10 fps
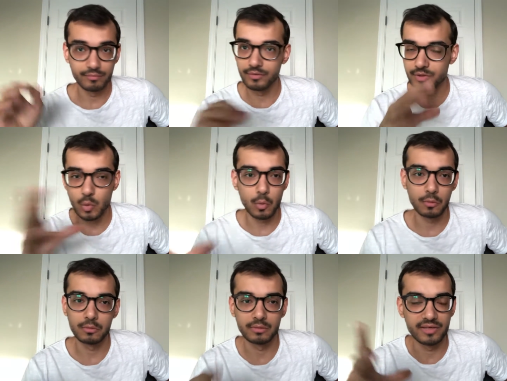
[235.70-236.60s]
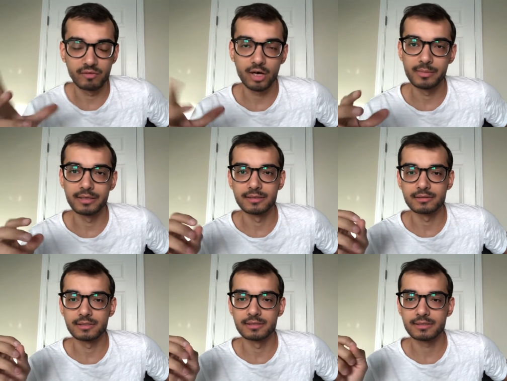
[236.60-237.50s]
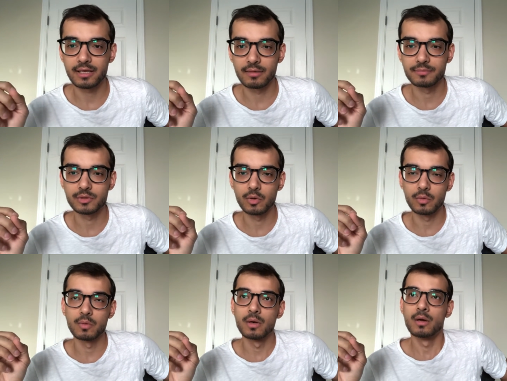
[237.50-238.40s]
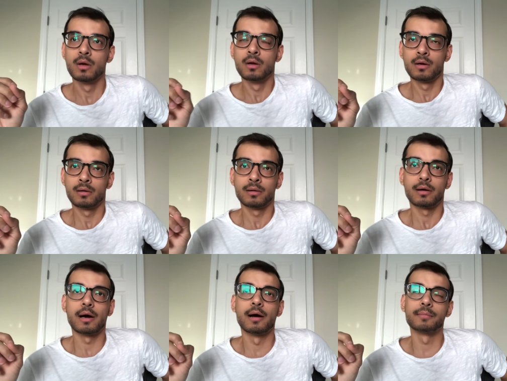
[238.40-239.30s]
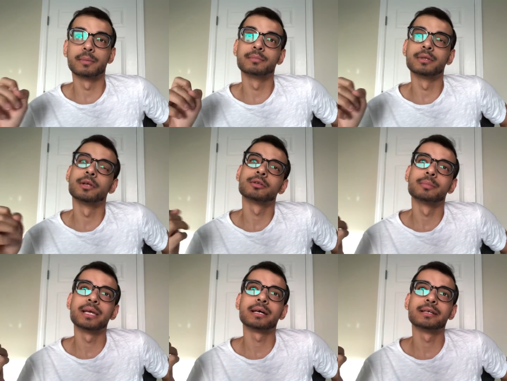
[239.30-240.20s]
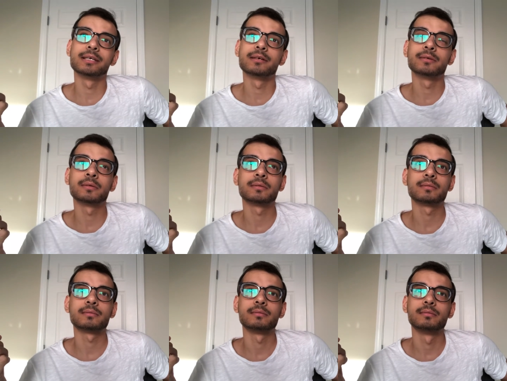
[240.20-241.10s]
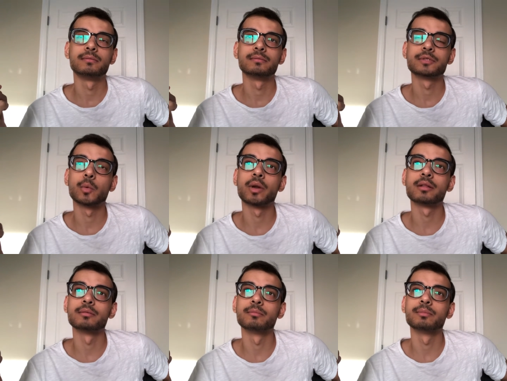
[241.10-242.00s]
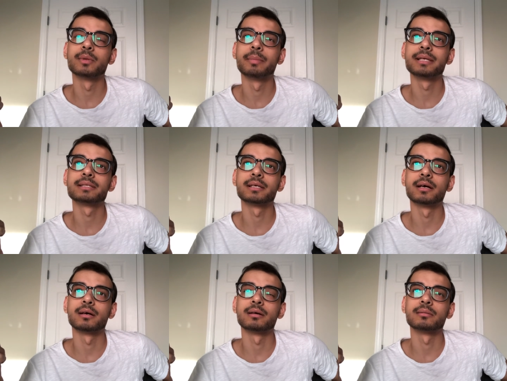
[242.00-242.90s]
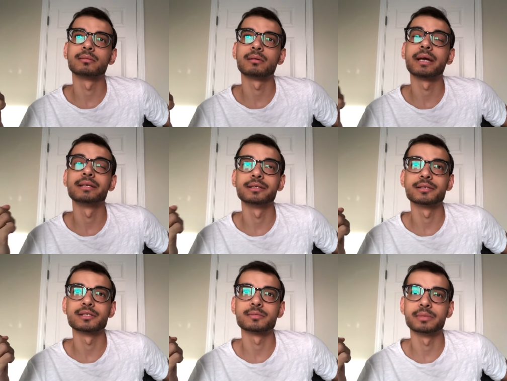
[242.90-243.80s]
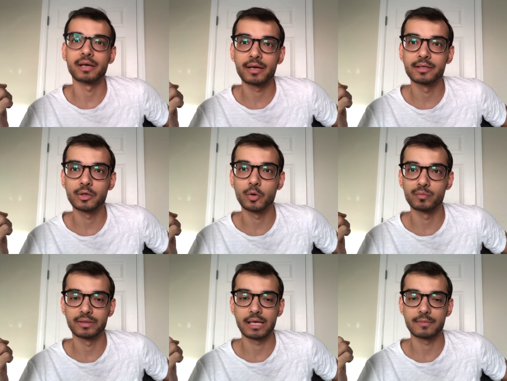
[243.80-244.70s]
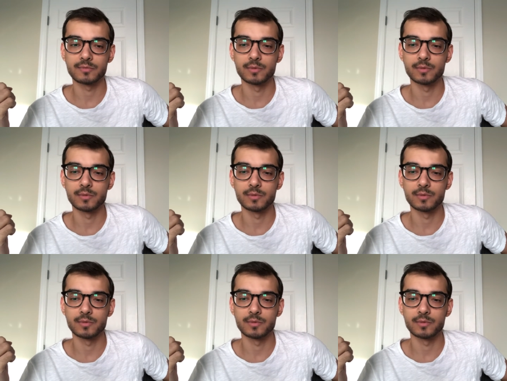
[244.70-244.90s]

this whole environment is set up. So the main idea, so one of the basic ideas behind code with caps